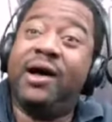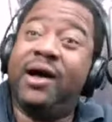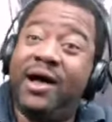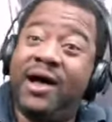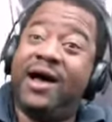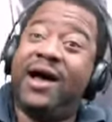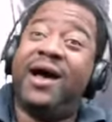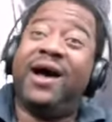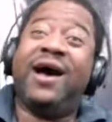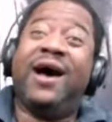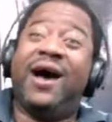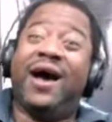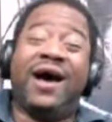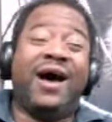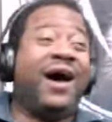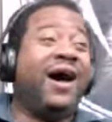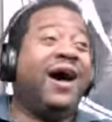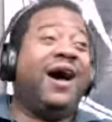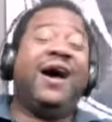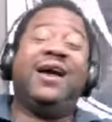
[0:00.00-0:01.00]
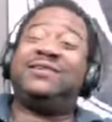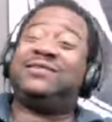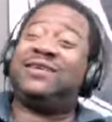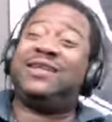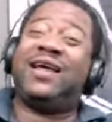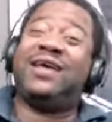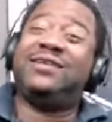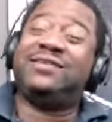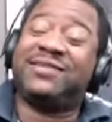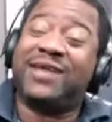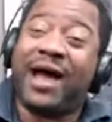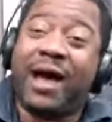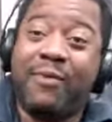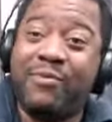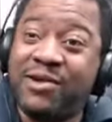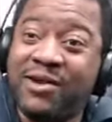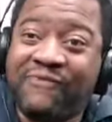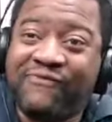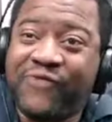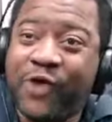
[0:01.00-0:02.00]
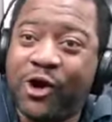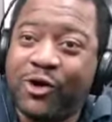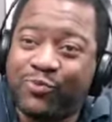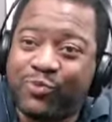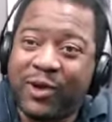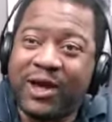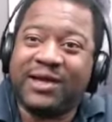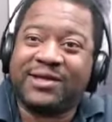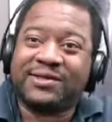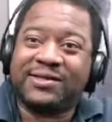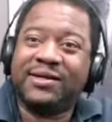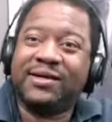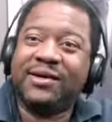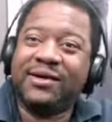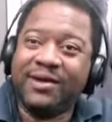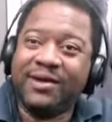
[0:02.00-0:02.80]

No. okay, you know what?